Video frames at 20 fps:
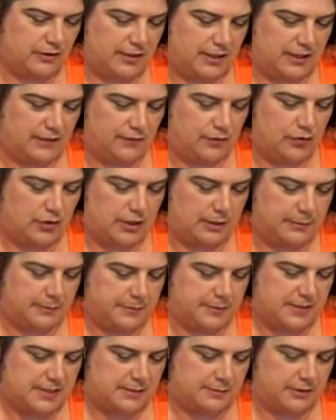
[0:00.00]
And if you come
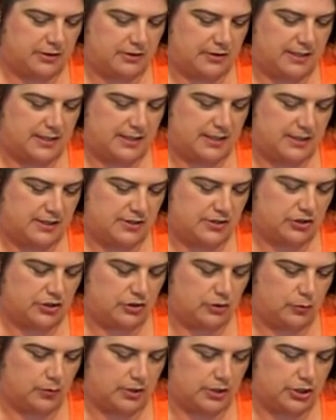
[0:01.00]
up with some other ideas and
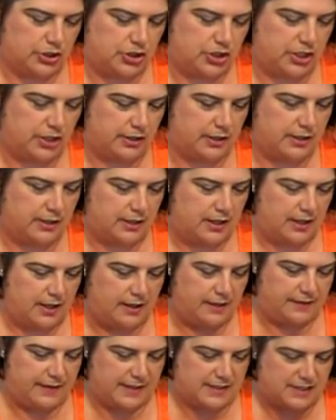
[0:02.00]
you want to share it,
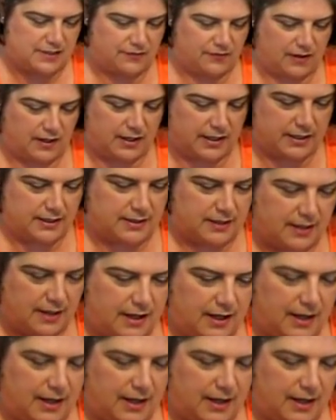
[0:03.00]
that's fine.